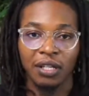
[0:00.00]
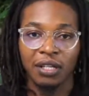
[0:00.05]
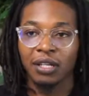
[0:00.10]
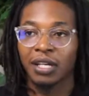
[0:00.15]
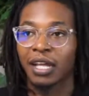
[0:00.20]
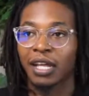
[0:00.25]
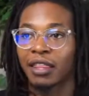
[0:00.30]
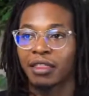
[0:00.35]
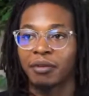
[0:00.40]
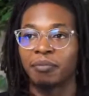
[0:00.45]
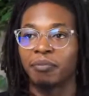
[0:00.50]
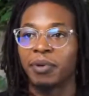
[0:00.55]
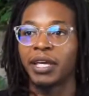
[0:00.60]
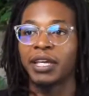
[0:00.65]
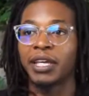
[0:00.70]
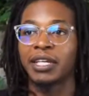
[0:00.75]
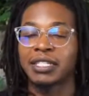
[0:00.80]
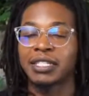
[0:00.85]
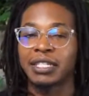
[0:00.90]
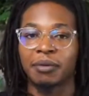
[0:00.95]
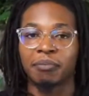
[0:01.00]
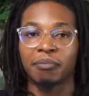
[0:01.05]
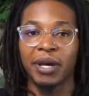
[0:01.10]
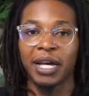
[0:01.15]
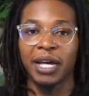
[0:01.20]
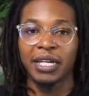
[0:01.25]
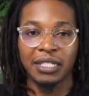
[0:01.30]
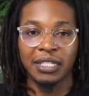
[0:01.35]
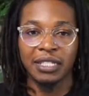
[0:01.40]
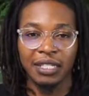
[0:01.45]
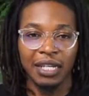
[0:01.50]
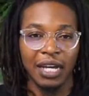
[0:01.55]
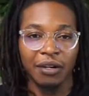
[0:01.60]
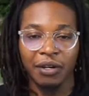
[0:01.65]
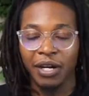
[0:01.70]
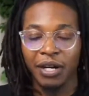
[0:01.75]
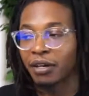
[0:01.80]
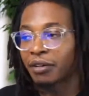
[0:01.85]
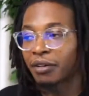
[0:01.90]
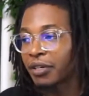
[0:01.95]
like the biggest and best. I don't
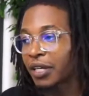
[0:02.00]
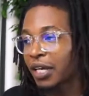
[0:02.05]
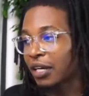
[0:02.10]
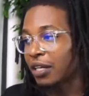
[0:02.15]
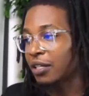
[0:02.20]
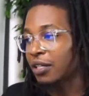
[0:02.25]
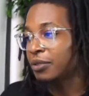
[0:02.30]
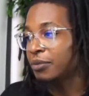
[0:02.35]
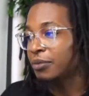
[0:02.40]
I don't get it.